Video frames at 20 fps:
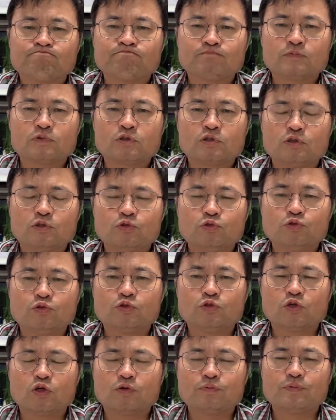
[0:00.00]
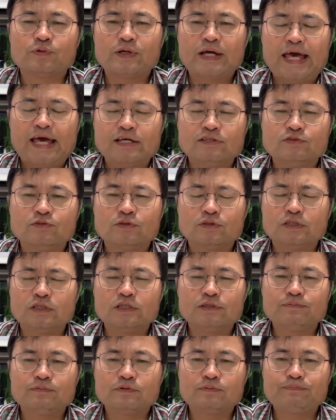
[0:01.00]
the use of annual
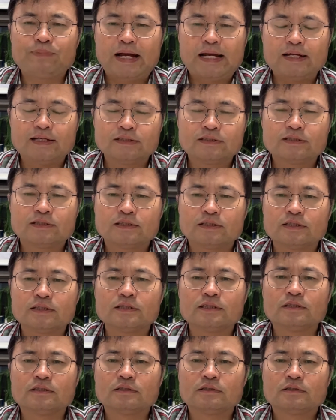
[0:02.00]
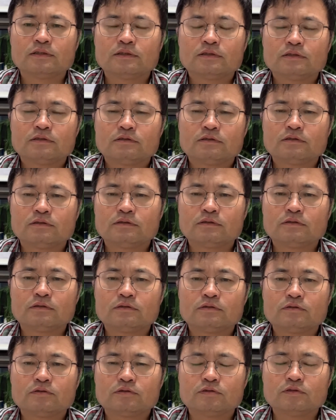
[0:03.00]
leave voluntarily.
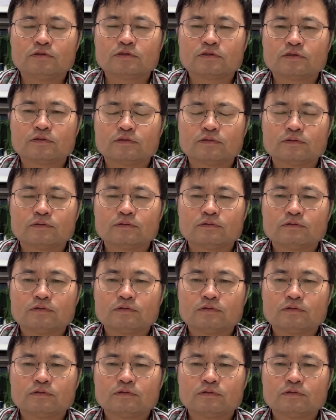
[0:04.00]
Also